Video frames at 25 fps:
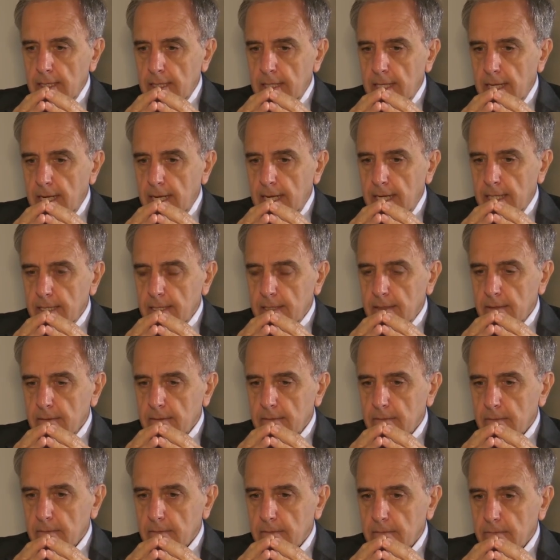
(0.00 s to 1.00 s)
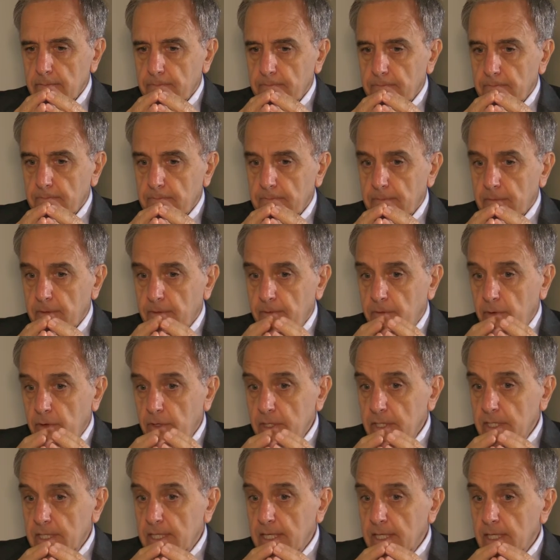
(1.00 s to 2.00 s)
that, for
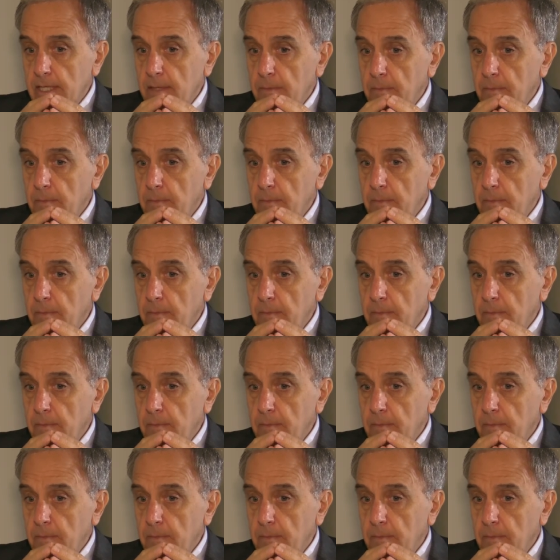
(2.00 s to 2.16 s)
instance,